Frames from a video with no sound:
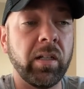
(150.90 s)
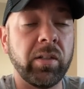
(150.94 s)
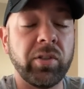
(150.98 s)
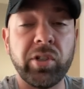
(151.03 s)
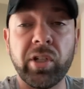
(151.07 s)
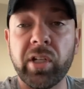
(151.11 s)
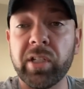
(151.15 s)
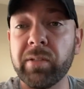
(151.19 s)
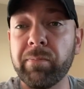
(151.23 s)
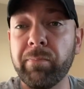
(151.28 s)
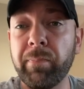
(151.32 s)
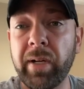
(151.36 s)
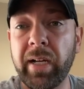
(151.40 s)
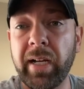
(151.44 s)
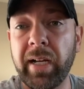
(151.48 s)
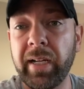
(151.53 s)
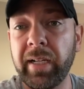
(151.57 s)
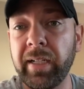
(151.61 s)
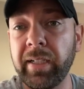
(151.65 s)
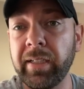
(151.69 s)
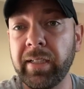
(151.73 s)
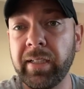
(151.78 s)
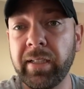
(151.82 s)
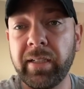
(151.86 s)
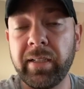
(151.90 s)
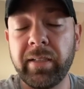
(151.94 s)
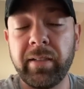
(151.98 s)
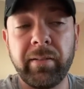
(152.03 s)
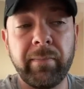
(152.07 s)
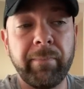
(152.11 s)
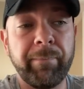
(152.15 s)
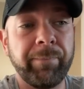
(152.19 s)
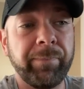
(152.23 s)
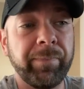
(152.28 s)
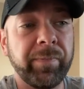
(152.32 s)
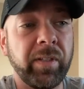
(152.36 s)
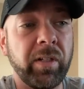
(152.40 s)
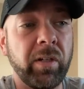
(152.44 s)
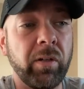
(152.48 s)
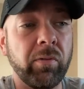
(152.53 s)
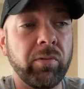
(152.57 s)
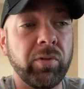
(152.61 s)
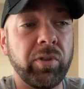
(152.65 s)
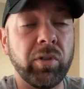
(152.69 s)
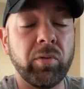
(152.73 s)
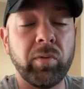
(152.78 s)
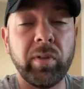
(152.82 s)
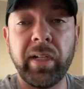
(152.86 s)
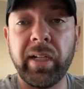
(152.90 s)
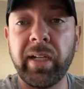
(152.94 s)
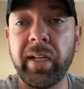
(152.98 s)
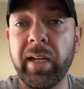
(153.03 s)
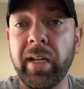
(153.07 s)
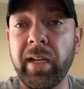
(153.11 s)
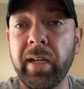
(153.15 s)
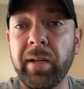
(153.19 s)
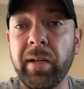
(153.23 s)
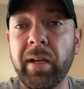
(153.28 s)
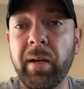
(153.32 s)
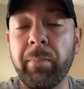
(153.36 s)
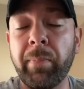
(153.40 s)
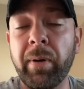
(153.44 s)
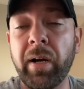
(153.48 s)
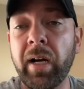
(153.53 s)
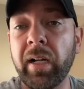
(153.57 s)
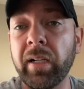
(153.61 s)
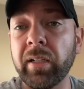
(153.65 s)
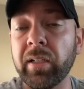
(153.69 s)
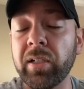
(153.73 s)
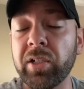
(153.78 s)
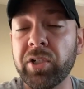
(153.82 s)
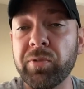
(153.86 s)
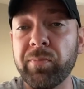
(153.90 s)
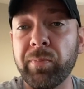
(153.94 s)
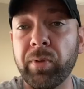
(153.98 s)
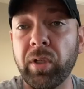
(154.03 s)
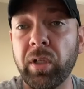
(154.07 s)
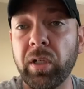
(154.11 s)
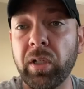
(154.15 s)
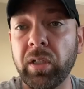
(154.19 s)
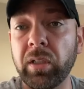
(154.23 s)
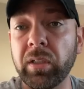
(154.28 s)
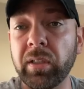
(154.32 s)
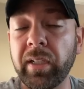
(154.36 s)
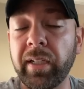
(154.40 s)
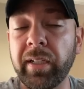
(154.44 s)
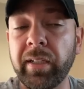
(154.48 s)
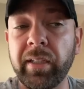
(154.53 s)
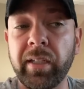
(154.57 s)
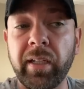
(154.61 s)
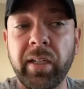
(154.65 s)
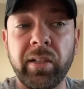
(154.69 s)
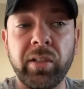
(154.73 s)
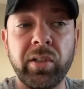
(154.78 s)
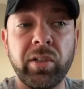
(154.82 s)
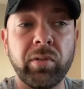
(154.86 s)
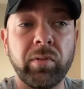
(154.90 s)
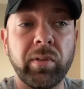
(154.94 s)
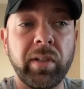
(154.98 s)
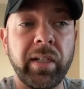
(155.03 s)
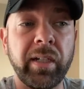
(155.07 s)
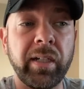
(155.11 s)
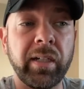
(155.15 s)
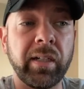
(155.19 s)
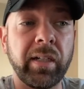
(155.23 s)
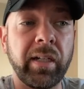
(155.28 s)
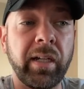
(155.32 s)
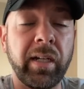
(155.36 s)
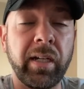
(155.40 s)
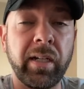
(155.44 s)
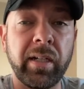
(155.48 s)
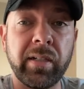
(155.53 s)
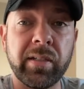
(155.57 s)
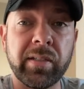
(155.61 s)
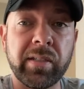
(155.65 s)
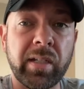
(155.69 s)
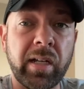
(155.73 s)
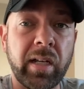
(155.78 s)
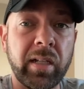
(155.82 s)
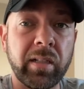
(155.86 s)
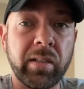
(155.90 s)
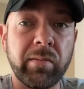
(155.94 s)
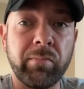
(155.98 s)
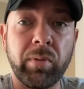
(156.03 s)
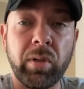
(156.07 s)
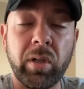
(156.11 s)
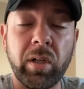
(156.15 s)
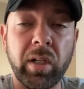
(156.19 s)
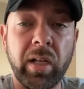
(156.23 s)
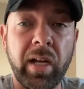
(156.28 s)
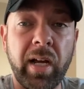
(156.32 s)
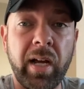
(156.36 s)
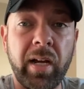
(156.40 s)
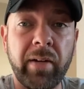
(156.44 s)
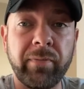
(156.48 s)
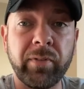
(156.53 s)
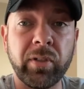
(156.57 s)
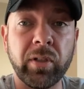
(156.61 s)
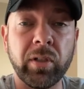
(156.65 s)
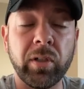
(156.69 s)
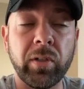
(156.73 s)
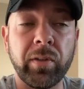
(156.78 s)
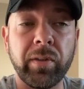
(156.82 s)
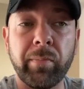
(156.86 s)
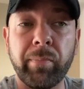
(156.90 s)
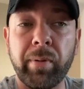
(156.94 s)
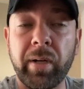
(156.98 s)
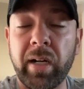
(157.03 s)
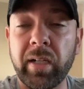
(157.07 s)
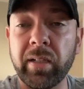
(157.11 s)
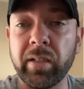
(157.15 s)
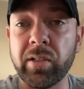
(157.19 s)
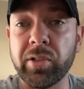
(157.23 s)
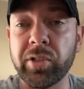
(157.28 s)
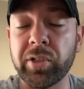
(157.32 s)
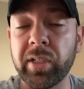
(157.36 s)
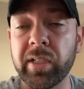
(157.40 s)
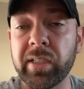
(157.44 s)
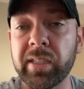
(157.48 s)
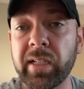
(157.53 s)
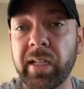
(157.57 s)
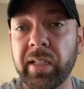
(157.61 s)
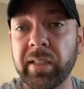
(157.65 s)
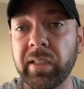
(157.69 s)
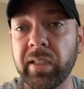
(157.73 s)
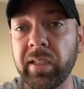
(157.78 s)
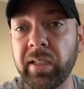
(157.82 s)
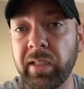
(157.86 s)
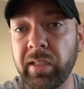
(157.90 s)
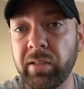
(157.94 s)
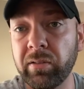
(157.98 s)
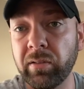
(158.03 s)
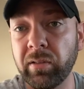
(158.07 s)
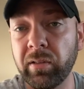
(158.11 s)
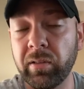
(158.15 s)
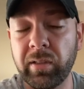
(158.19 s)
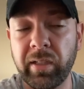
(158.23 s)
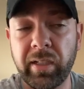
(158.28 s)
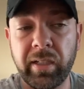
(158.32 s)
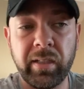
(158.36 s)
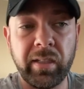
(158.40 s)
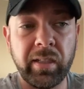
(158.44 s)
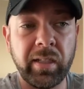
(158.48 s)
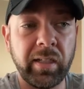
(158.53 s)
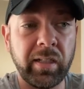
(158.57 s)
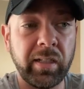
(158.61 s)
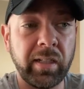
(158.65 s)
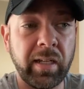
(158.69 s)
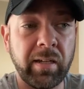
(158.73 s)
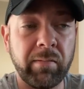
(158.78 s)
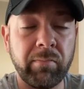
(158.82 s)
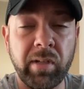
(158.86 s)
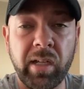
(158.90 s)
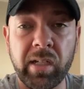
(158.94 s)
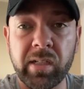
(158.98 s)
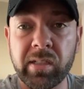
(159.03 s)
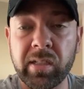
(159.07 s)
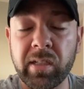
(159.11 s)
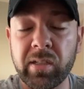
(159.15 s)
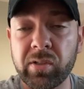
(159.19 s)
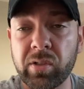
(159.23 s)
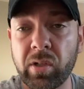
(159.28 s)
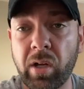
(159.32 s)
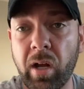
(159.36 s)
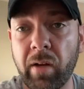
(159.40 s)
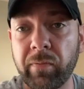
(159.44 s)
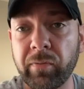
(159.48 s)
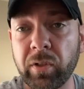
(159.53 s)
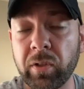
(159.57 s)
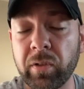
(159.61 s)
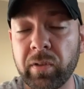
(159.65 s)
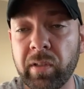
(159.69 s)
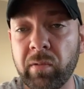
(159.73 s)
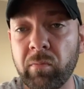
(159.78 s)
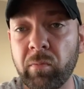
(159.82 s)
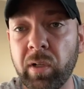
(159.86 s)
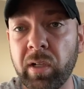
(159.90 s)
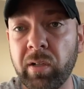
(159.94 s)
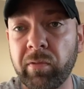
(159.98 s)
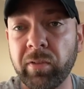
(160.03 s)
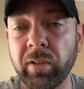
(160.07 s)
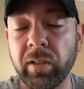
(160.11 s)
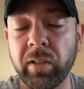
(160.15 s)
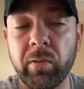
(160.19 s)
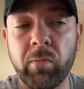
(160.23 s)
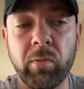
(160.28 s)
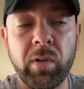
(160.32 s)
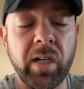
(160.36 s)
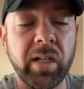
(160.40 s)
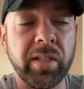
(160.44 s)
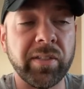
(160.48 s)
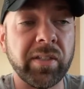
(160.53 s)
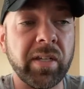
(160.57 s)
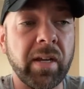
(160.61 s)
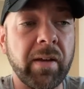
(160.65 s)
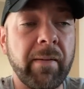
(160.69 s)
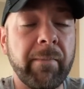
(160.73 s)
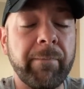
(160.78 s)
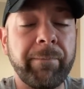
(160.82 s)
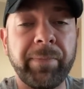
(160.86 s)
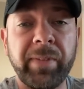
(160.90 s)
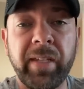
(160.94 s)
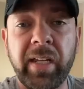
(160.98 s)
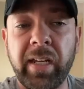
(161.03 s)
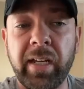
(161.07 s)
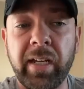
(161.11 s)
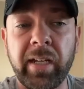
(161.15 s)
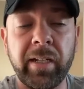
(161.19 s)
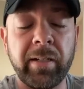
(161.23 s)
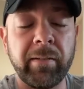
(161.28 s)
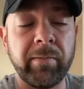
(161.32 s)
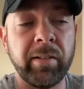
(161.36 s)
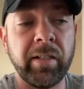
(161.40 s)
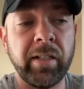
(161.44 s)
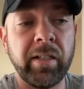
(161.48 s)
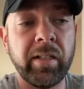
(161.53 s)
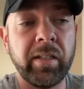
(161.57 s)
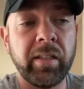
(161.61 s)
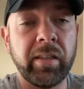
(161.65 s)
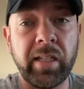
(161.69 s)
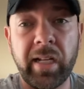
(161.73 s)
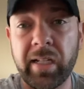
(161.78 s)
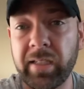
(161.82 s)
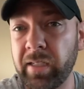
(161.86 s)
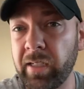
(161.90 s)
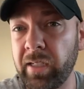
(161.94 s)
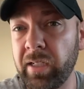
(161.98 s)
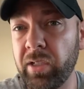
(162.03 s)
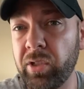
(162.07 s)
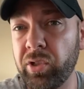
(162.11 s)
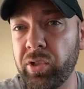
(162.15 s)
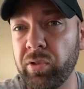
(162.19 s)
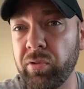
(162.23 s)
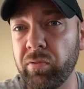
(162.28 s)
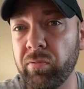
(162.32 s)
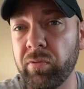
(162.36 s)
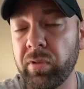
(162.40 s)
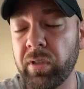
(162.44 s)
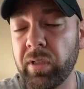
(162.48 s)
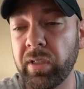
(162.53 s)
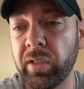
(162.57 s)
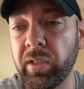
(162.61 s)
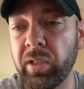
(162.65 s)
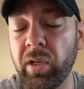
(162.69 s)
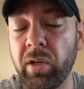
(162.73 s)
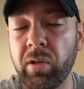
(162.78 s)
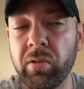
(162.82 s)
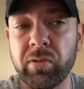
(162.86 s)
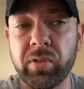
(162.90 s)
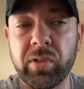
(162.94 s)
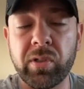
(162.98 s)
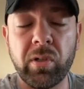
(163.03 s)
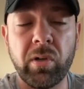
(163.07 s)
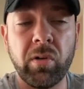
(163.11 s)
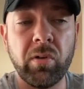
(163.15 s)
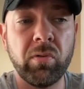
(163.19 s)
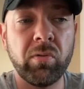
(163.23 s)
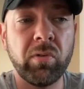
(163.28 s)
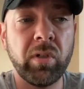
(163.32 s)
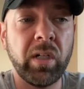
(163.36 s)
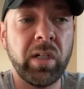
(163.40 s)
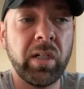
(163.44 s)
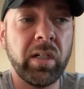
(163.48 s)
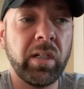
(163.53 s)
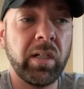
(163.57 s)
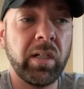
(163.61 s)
just by, you know, doing a polished ball and then doing a solid ball after, the polish gets on the needle and then that makes it softer than what it really was. And that's an issue, you know. So